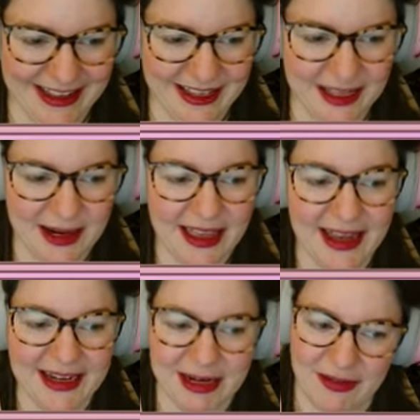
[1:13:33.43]
You like the
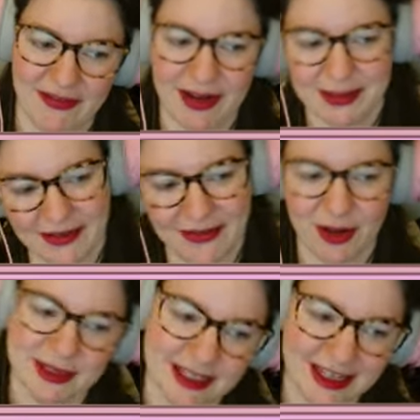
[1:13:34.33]
idea of flipsy
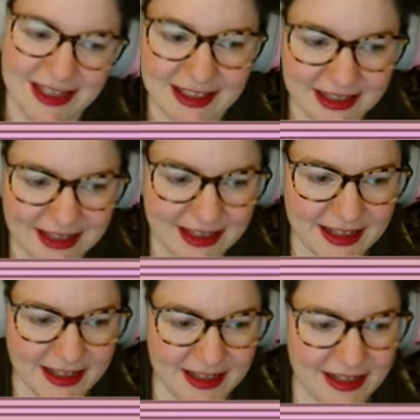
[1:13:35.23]
flopsies?
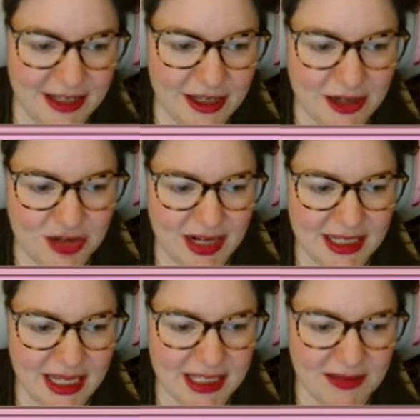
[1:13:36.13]
You could try
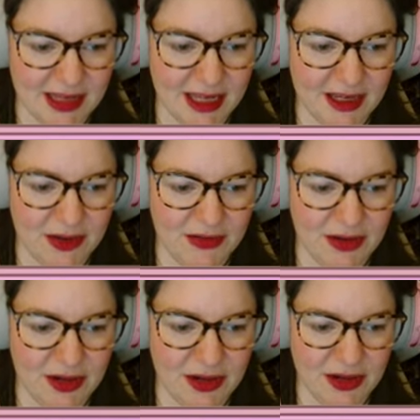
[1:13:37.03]
Tears of the Kingdom if you
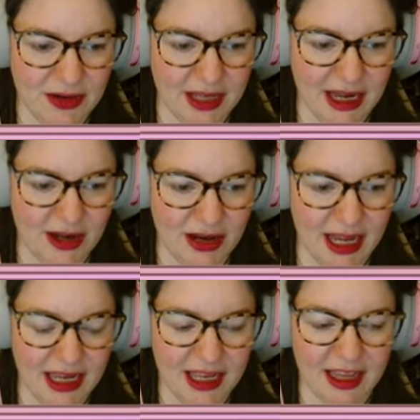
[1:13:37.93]
know that or
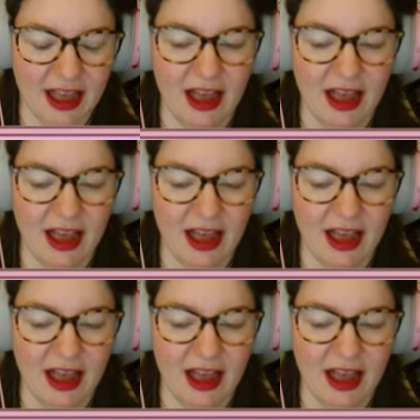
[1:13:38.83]
like it.